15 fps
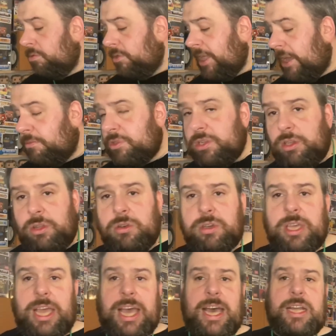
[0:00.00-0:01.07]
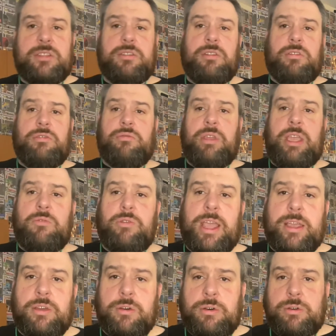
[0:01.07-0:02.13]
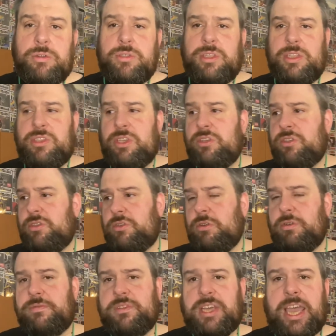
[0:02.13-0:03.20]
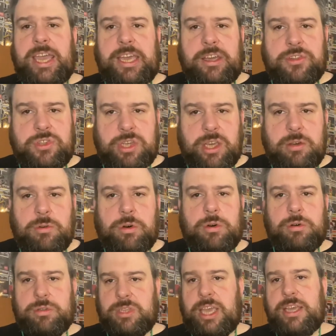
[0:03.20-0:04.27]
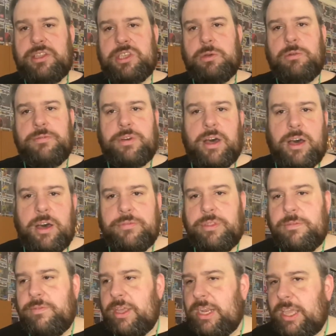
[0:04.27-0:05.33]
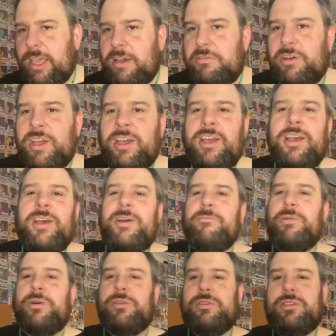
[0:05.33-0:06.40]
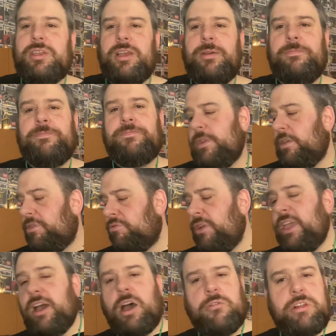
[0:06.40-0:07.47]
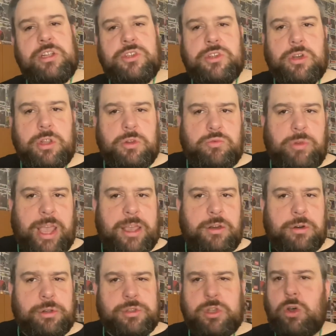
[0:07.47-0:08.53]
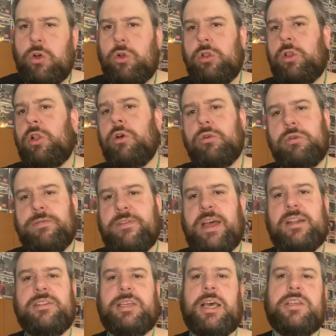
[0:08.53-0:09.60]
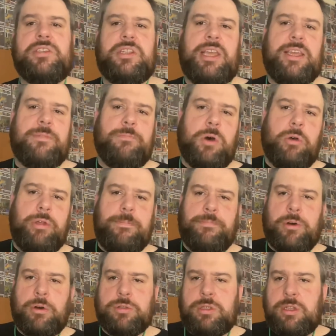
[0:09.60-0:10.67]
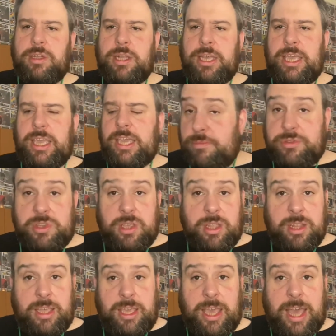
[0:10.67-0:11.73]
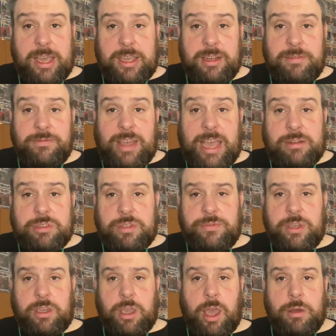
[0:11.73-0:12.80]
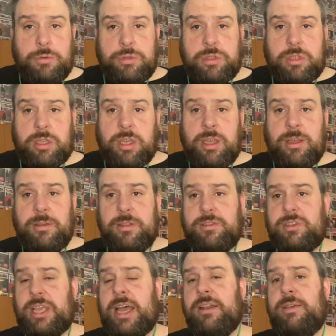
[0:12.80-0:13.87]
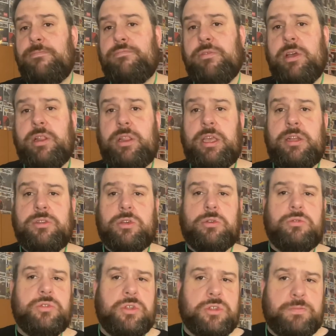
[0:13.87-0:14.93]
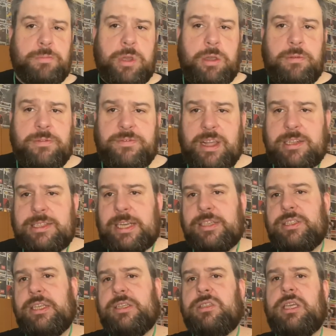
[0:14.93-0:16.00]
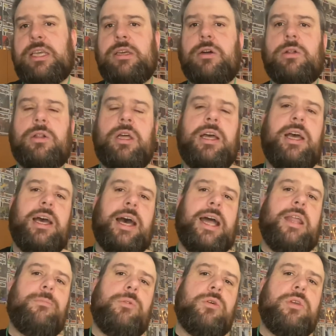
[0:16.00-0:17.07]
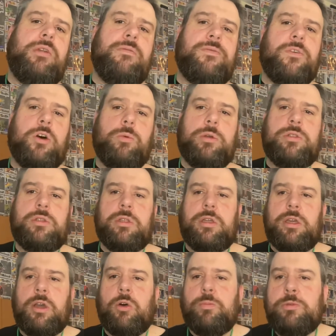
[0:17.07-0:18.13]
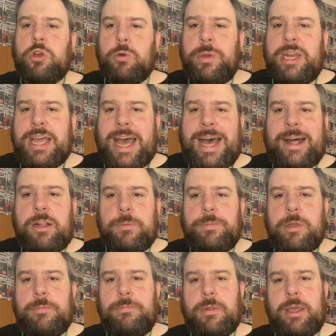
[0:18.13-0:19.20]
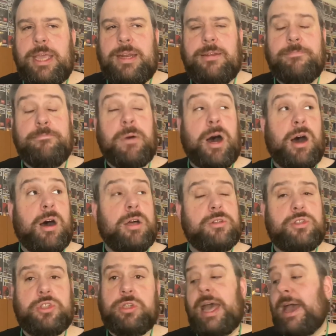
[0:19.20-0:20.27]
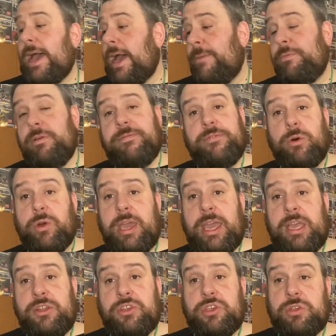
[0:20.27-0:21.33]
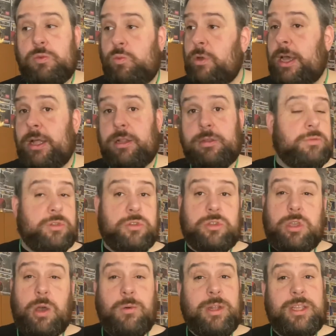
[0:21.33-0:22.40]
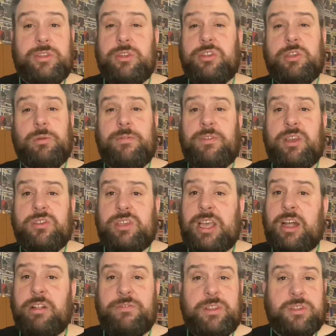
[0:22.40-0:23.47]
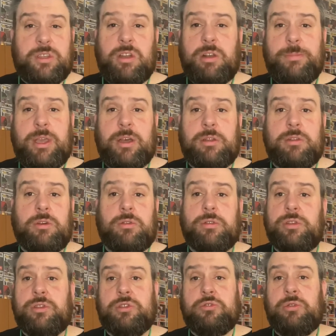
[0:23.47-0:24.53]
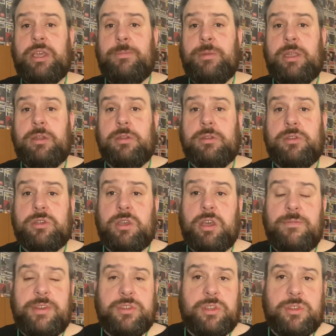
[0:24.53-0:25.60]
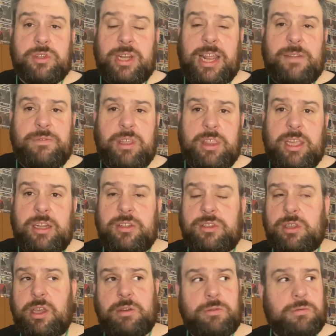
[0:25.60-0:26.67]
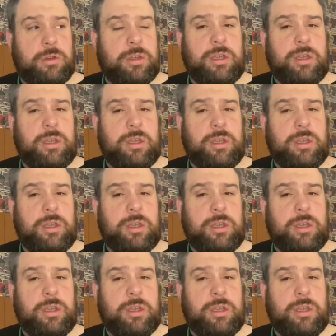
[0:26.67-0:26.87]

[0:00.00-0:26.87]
that was a look at three records. This is sort of take two, or take two of half the video, but um, three orange coloured records, all look fantastic. More importantly, certainly I can vouch for Ghost, sounding brilliant. Hunter's Moon, fantastic single, and I'm looking forward to the upcoming album in March. ABBA Voyage, well, just go and listen to it for yourself. It's going to be on all the streaming services and everything, so uh,